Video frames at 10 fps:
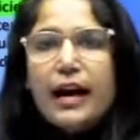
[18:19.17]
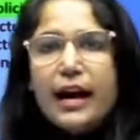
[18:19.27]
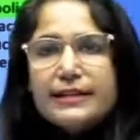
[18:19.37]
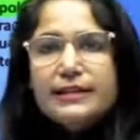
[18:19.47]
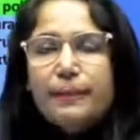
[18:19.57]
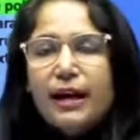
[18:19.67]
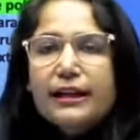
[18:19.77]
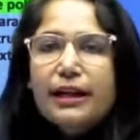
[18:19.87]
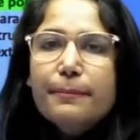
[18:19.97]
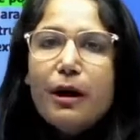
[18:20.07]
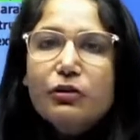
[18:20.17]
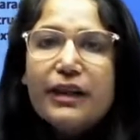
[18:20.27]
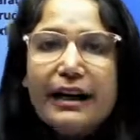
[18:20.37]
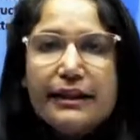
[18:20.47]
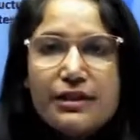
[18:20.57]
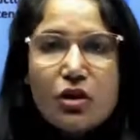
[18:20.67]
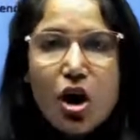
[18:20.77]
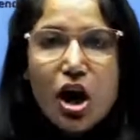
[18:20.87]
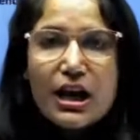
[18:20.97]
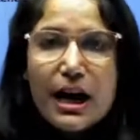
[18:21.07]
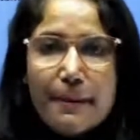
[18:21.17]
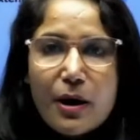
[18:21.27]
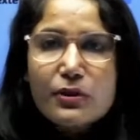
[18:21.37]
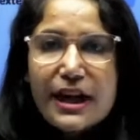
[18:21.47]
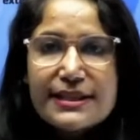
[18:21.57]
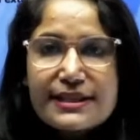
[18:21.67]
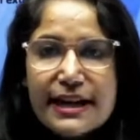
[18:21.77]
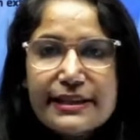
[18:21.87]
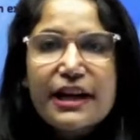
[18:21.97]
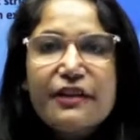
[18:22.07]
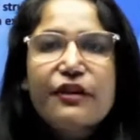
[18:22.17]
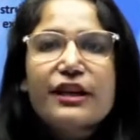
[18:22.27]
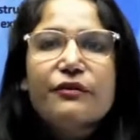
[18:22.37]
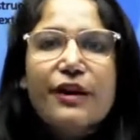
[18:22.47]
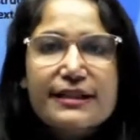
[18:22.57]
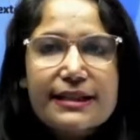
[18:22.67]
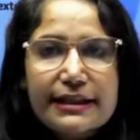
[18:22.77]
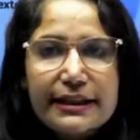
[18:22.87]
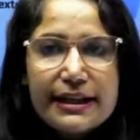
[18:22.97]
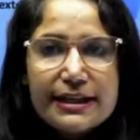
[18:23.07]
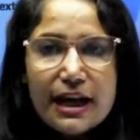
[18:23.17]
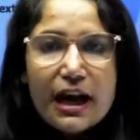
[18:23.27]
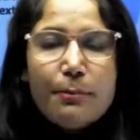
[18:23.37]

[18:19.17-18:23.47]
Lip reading: that is all about extended fund facilities,